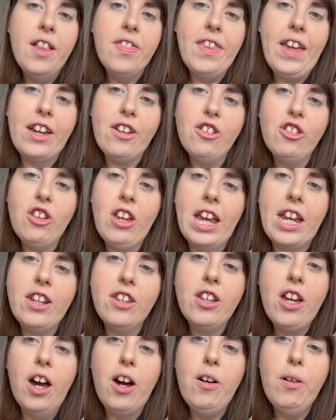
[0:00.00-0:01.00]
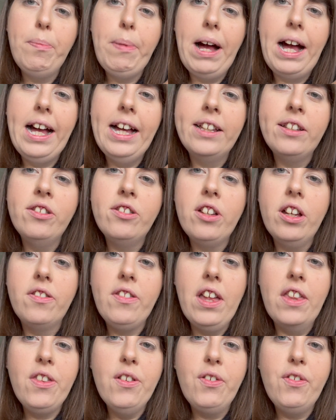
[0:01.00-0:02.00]
That shade Girl Band.
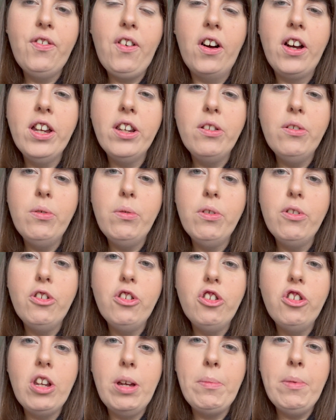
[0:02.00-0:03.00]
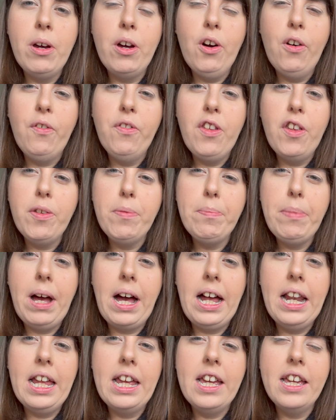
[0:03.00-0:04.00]
Then the final shimmer of this
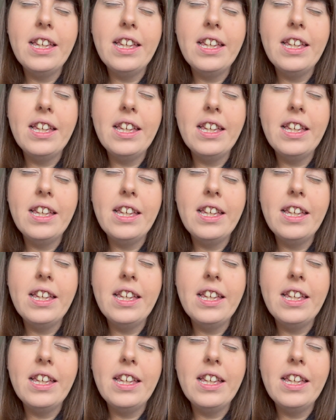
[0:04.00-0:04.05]
palette,